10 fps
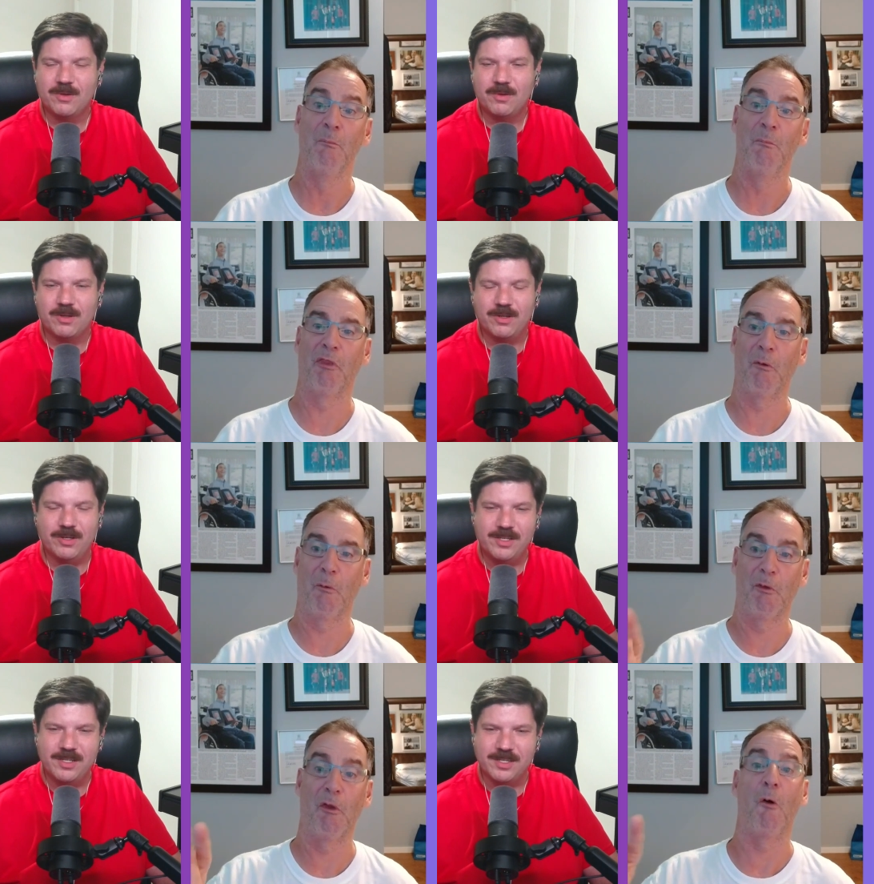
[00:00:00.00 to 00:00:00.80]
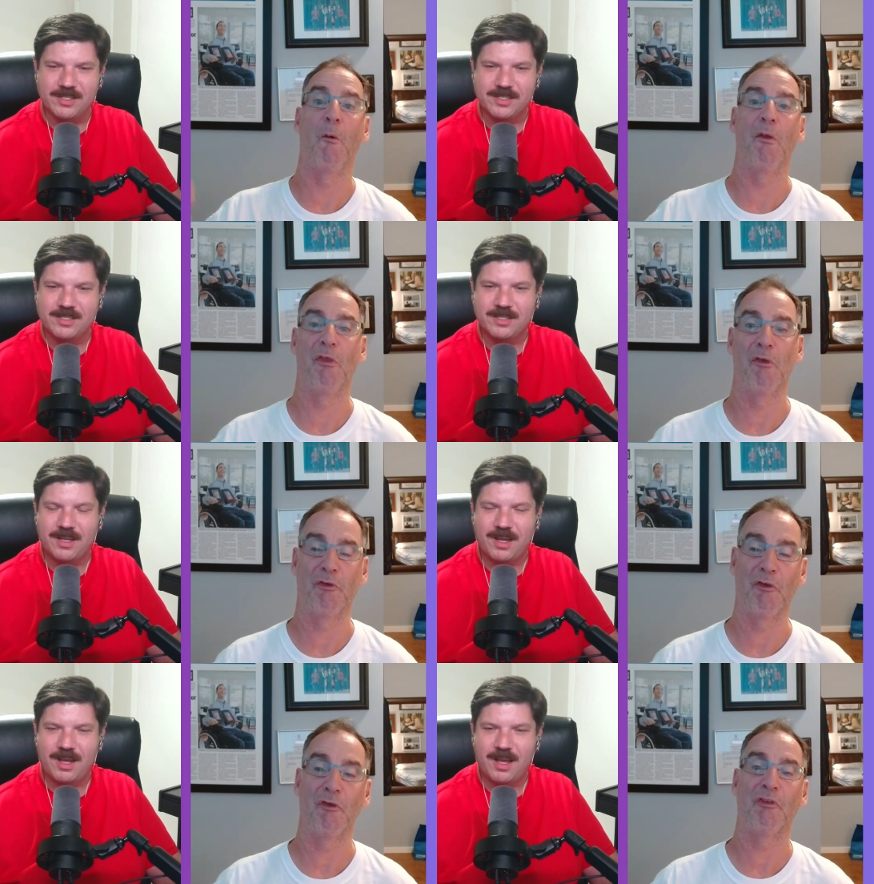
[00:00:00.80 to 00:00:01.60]
Speaker 1: But there were no
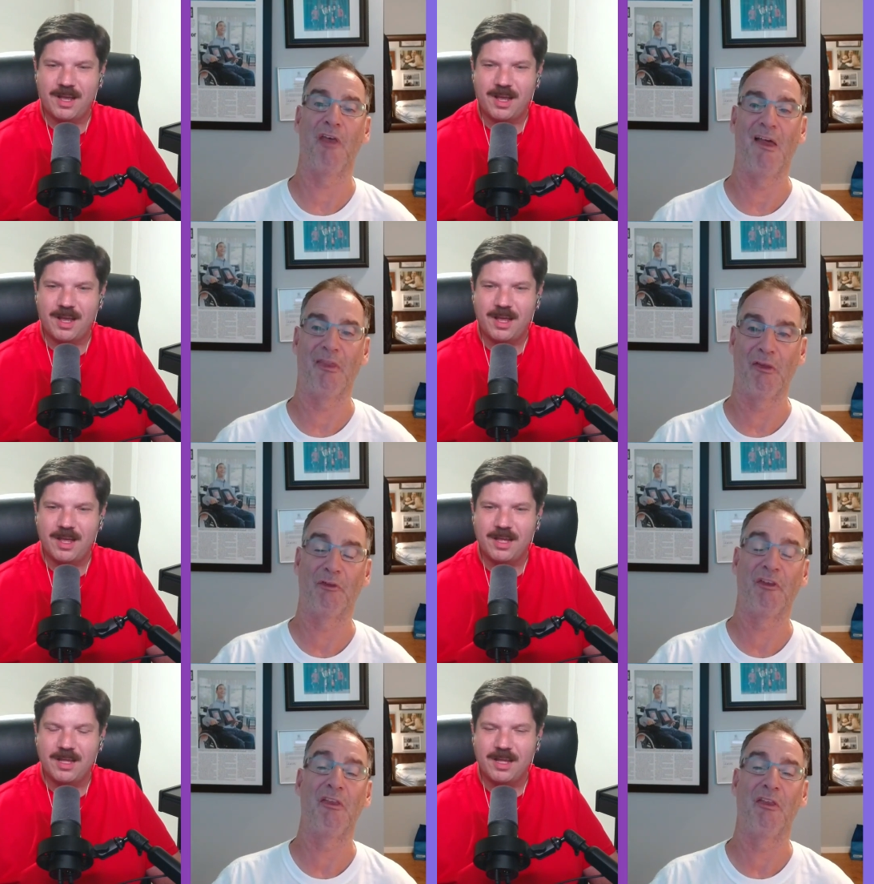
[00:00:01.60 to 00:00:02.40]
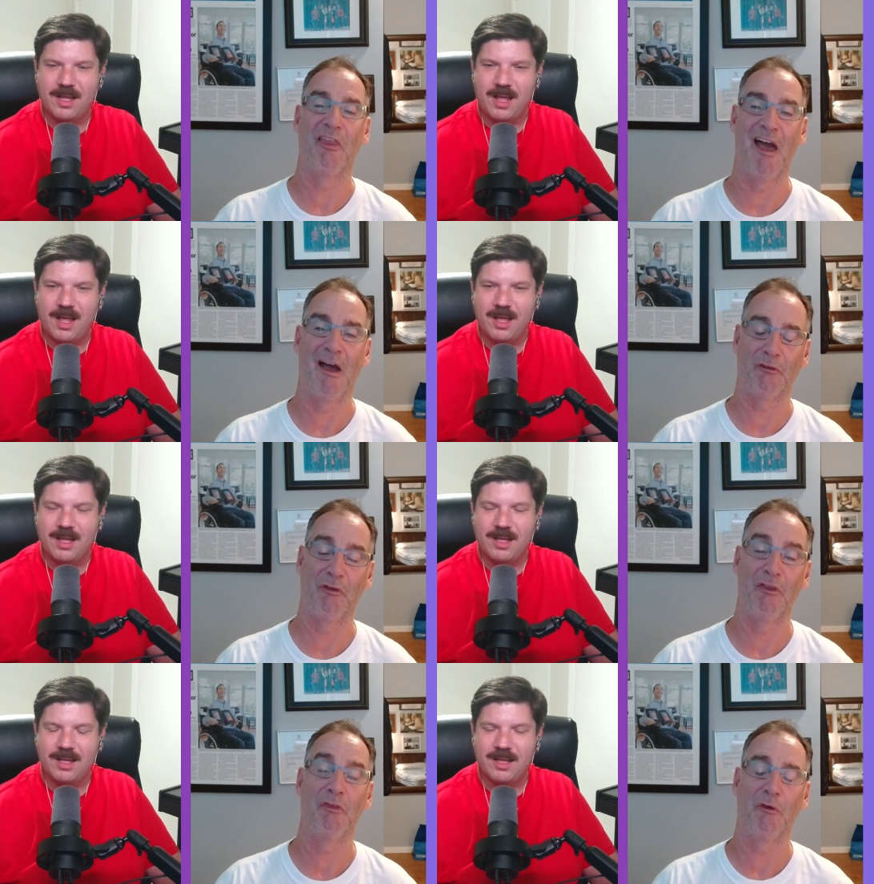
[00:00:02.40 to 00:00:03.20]
witnesses at the scene of the
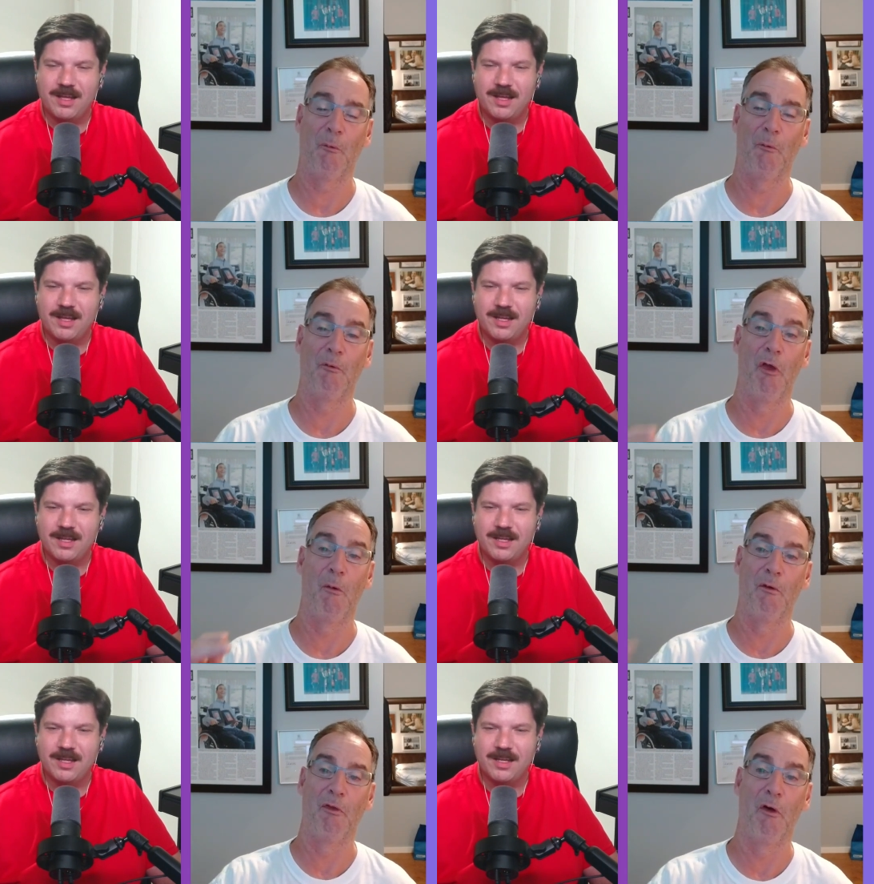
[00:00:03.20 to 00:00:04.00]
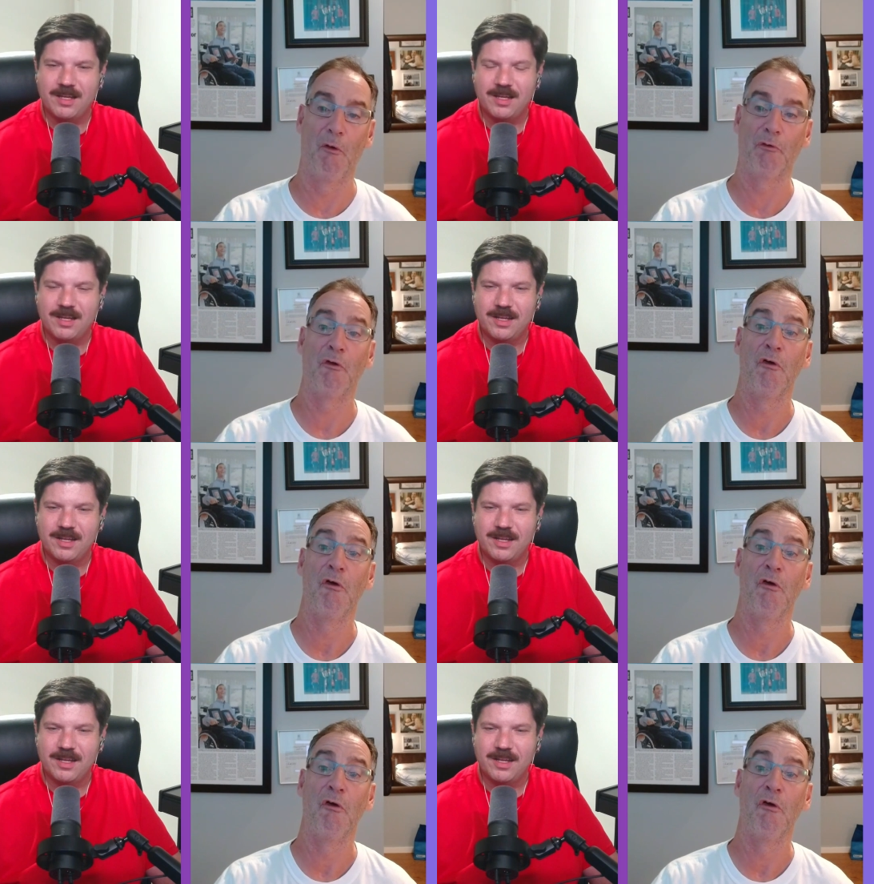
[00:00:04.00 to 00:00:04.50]
accident, so no one knows